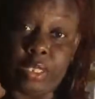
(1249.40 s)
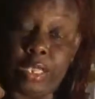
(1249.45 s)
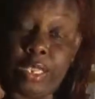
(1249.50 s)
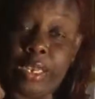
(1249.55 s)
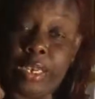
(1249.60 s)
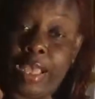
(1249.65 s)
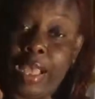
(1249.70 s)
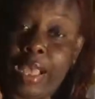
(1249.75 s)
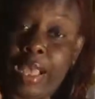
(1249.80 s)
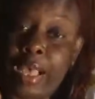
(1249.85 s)
and
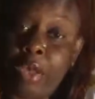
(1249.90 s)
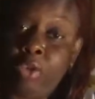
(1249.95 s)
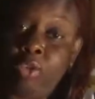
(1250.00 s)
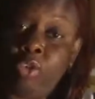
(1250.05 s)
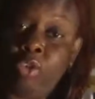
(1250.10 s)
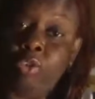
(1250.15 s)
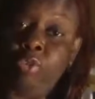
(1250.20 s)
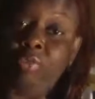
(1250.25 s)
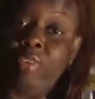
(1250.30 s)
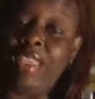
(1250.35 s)
how
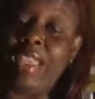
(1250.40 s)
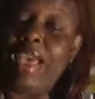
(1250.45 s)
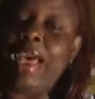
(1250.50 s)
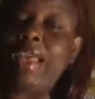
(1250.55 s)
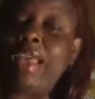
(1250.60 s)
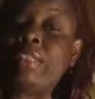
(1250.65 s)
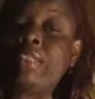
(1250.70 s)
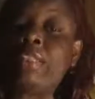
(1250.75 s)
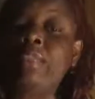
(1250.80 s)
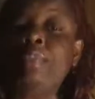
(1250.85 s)
you
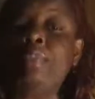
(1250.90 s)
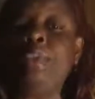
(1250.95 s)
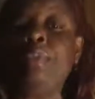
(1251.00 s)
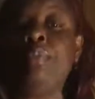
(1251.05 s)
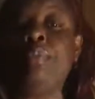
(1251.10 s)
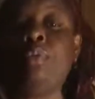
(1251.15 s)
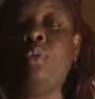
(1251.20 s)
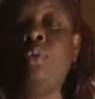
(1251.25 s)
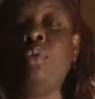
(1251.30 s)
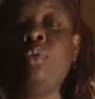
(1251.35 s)
react to
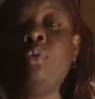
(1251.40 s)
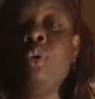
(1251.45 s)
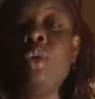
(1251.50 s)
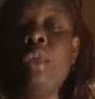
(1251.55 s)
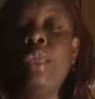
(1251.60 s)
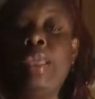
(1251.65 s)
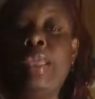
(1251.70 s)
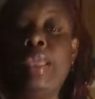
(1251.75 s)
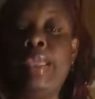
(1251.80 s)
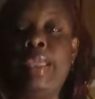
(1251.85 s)
people.
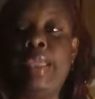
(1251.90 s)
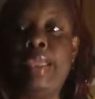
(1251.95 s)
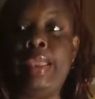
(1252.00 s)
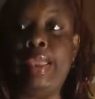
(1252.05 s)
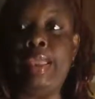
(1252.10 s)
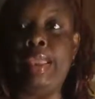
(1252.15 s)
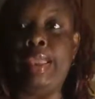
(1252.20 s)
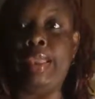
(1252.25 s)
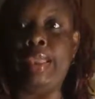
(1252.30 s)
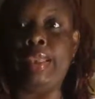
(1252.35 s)

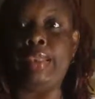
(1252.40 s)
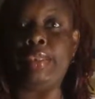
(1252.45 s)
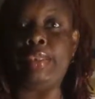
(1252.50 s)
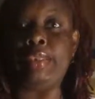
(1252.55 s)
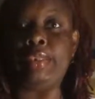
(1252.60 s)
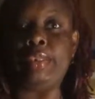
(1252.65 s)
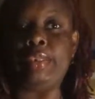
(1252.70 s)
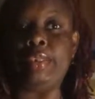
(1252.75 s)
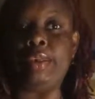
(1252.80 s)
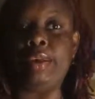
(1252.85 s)

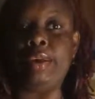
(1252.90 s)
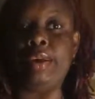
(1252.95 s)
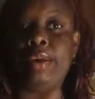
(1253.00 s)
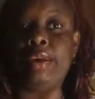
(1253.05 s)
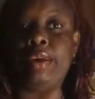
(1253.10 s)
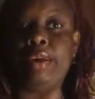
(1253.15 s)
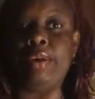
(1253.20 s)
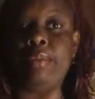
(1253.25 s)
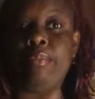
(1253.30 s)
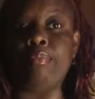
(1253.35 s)
And
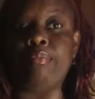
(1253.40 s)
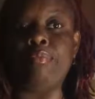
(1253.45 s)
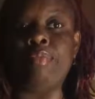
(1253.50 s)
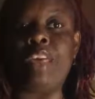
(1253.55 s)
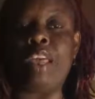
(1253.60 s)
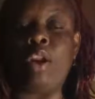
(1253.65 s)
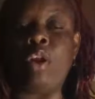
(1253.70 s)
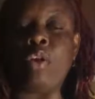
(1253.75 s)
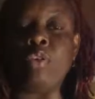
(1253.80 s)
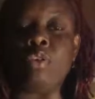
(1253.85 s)

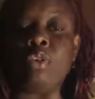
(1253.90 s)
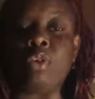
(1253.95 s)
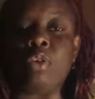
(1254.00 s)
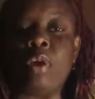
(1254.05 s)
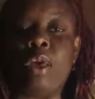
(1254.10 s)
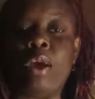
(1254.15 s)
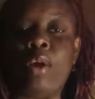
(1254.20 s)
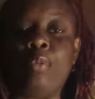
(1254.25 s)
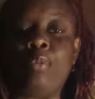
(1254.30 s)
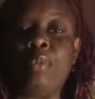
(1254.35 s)
that also
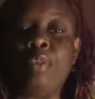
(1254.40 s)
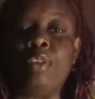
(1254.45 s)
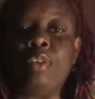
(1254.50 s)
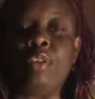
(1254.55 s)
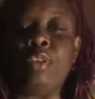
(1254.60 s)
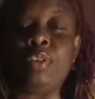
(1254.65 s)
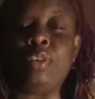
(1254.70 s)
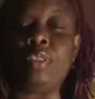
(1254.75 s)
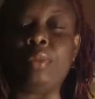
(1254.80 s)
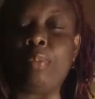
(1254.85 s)
helps
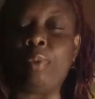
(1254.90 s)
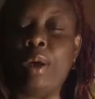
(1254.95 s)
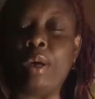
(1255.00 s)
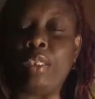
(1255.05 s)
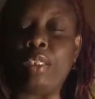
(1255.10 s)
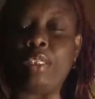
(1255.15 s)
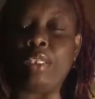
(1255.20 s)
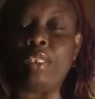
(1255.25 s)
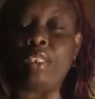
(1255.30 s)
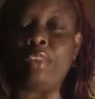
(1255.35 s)
the
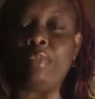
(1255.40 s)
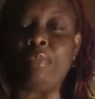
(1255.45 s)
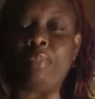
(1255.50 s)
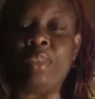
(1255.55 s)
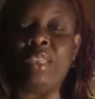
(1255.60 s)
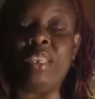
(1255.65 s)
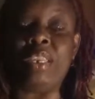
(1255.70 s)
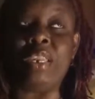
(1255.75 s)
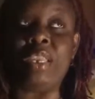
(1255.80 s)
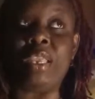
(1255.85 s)
process of
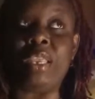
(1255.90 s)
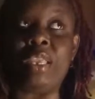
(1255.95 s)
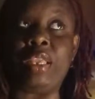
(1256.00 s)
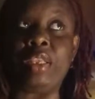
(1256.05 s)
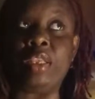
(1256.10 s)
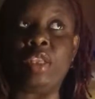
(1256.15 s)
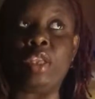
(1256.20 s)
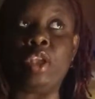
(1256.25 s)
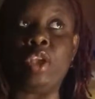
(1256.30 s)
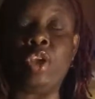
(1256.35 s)
beginning
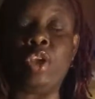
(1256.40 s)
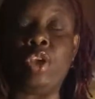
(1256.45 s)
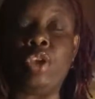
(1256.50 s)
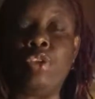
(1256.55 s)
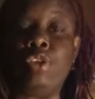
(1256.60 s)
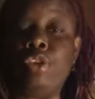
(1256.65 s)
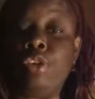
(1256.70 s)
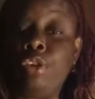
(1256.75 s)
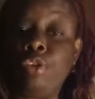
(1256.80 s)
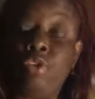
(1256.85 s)

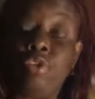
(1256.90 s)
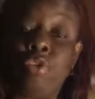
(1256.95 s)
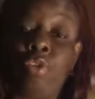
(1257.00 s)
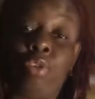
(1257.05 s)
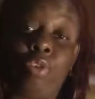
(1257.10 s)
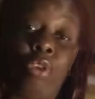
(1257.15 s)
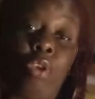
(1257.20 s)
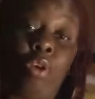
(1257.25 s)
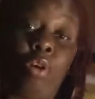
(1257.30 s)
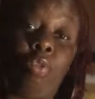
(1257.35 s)
to control
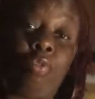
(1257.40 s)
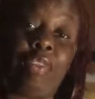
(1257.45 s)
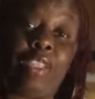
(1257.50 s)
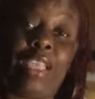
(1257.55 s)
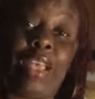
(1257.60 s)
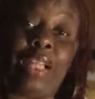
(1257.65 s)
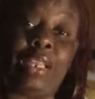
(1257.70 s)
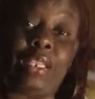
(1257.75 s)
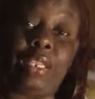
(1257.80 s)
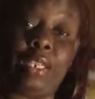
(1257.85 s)
your own
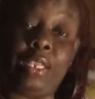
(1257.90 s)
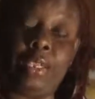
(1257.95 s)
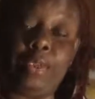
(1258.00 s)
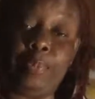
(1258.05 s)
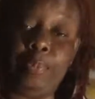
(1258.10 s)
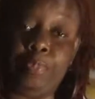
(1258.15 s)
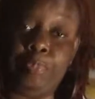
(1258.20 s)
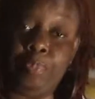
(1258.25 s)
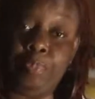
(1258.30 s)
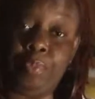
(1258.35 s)
reality
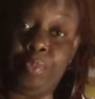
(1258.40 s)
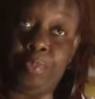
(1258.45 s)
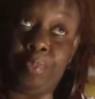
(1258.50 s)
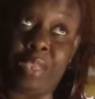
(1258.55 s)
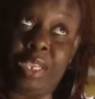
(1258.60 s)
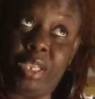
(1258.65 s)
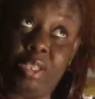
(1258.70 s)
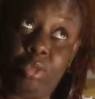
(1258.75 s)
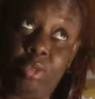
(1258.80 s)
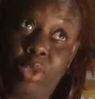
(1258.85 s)

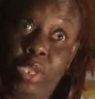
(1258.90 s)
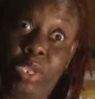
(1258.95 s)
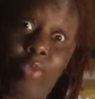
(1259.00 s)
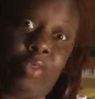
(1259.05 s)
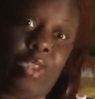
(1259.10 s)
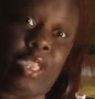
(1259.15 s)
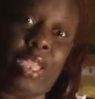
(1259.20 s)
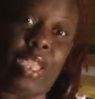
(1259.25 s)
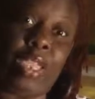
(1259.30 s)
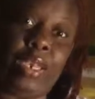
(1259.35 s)
because we
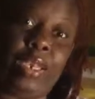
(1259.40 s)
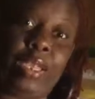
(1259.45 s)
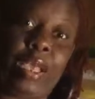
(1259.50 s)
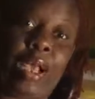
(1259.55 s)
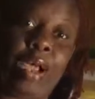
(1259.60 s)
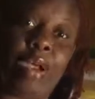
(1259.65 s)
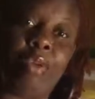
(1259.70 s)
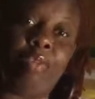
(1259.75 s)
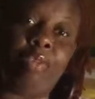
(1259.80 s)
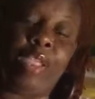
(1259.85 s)
create
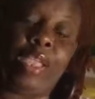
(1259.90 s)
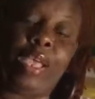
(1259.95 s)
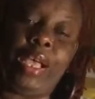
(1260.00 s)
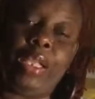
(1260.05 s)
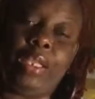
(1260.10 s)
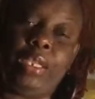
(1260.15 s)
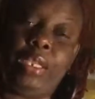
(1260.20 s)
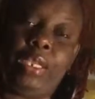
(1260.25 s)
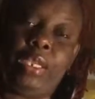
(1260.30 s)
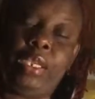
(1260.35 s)
our
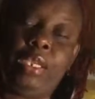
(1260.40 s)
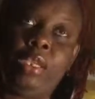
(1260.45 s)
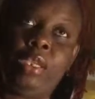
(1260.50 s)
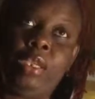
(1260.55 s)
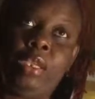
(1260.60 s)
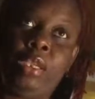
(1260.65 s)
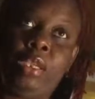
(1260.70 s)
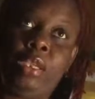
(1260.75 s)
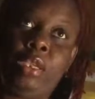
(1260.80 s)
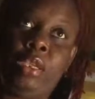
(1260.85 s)
reality
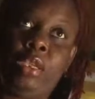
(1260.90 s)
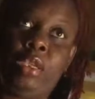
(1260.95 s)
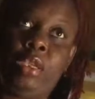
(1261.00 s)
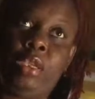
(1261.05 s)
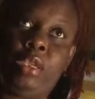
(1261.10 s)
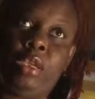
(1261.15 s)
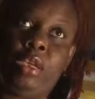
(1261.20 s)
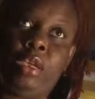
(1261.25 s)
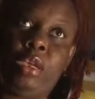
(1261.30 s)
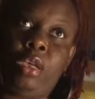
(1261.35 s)

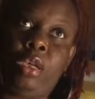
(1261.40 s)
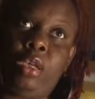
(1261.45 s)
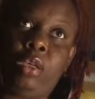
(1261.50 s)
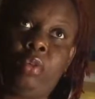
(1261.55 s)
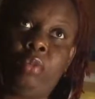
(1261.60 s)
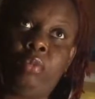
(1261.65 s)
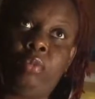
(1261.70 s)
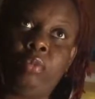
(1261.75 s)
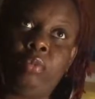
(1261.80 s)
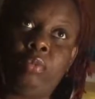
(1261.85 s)

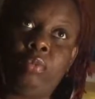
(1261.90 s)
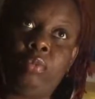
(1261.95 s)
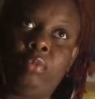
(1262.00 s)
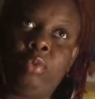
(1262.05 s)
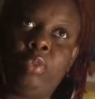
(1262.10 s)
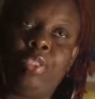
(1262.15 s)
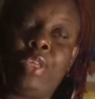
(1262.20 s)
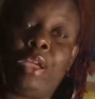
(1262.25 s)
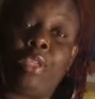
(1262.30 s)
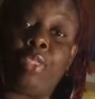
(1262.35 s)
um,
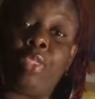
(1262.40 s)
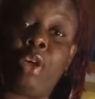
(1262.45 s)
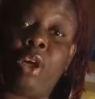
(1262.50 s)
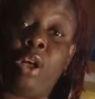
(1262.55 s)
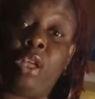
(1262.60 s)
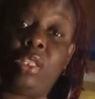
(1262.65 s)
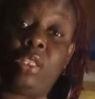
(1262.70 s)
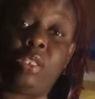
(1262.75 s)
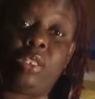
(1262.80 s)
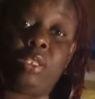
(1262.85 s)
with our
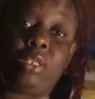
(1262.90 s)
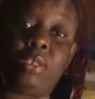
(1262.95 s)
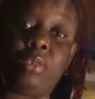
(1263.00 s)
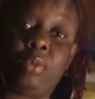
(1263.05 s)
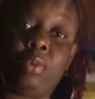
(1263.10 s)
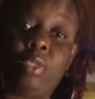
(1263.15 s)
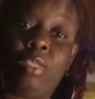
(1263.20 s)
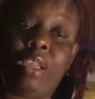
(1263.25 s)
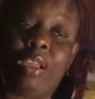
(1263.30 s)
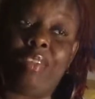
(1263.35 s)
thoughts,
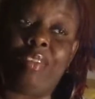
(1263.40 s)
with our